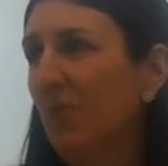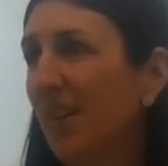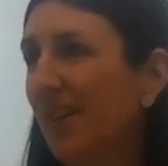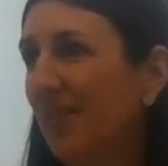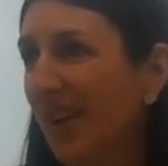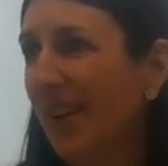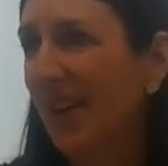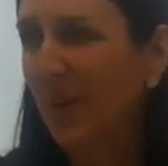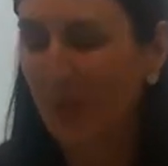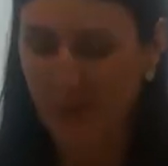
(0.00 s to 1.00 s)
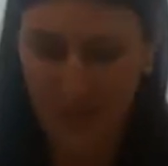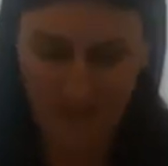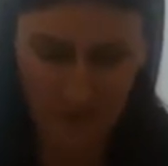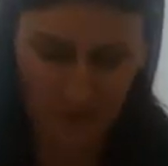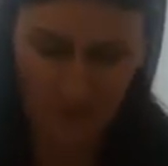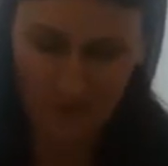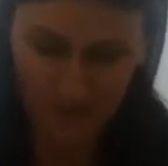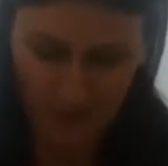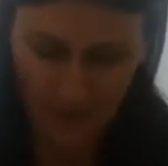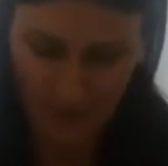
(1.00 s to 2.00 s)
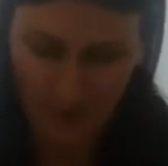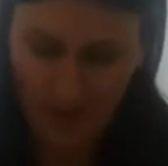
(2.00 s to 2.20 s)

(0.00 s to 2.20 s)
trying to find out those answers. So,